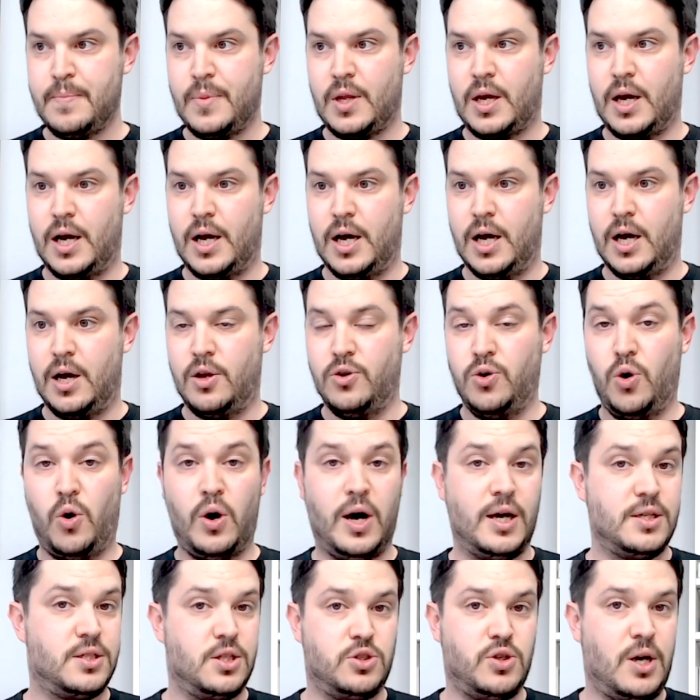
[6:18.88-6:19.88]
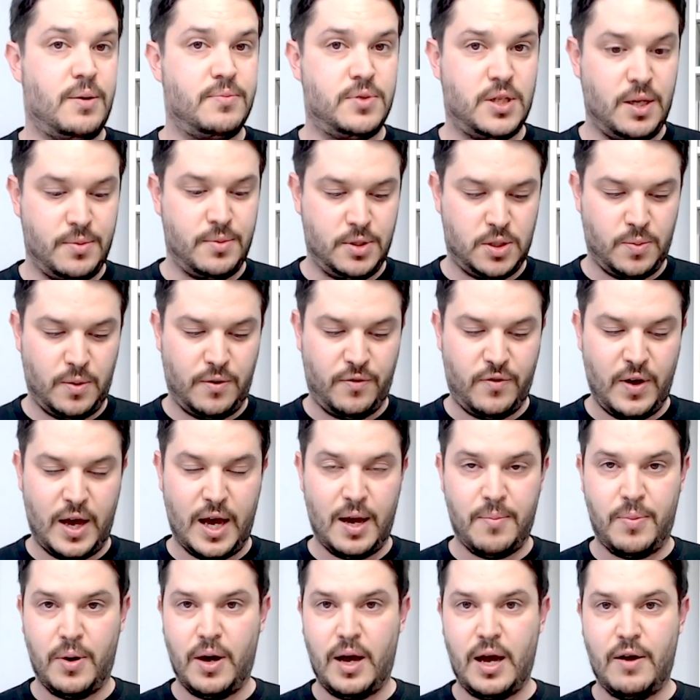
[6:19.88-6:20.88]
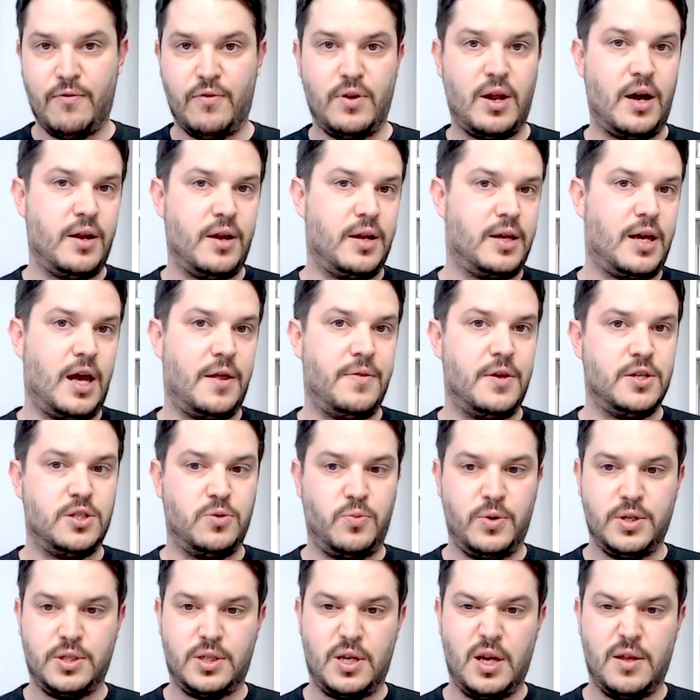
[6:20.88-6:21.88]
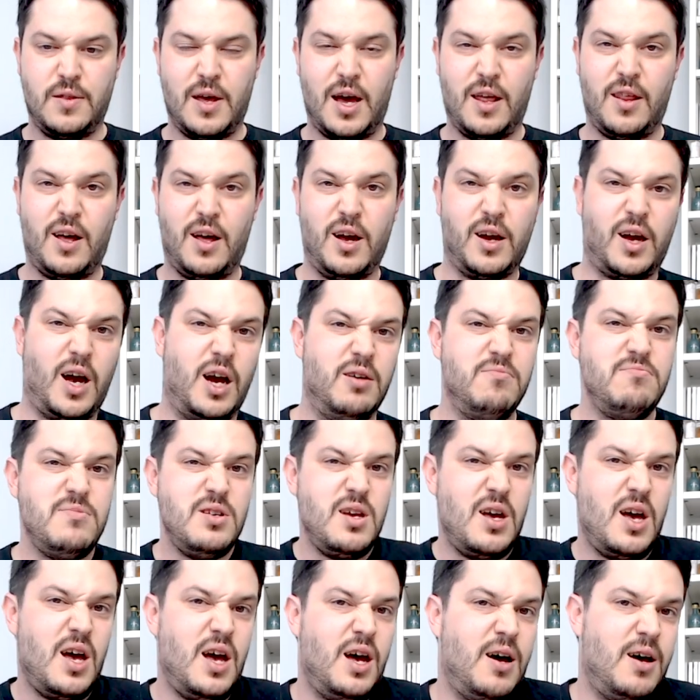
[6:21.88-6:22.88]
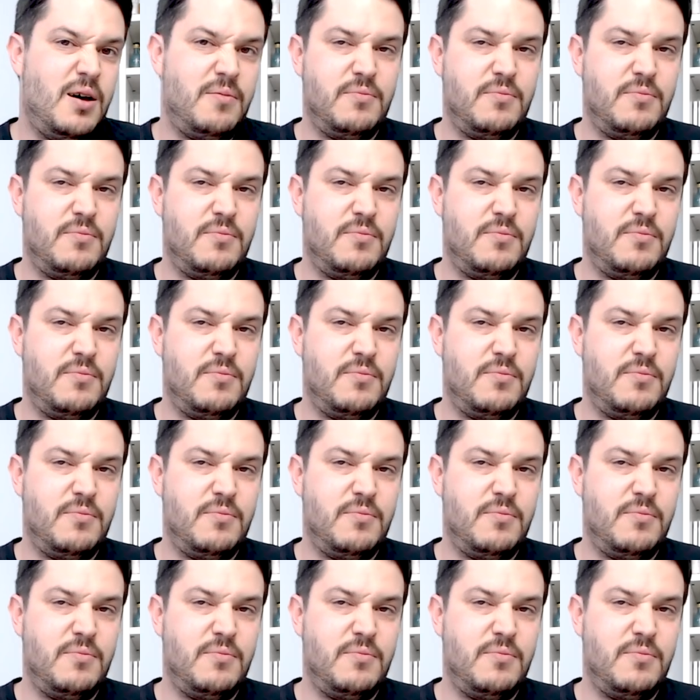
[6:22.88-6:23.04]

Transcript: Uh, nor has the Dram Team, to be fair, but every now and again there's a whiskey in there that I go, yeah, I'm